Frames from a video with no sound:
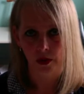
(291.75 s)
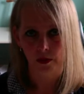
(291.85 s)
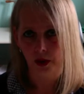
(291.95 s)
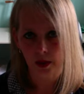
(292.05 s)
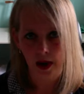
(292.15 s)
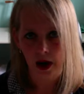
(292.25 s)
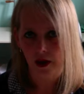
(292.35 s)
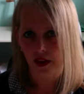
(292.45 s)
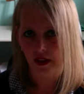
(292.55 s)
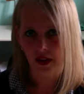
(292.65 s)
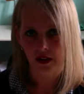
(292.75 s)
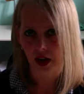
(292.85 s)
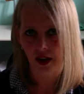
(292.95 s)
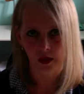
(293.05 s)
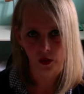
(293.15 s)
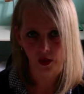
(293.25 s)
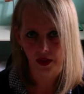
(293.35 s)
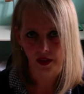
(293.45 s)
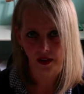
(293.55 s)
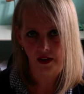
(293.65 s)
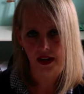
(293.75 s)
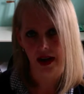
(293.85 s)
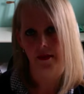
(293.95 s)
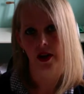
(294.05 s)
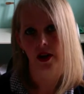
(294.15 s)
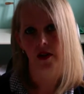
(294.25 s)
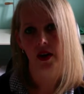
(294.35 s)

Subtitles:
print them out and then cut them with the Cameo.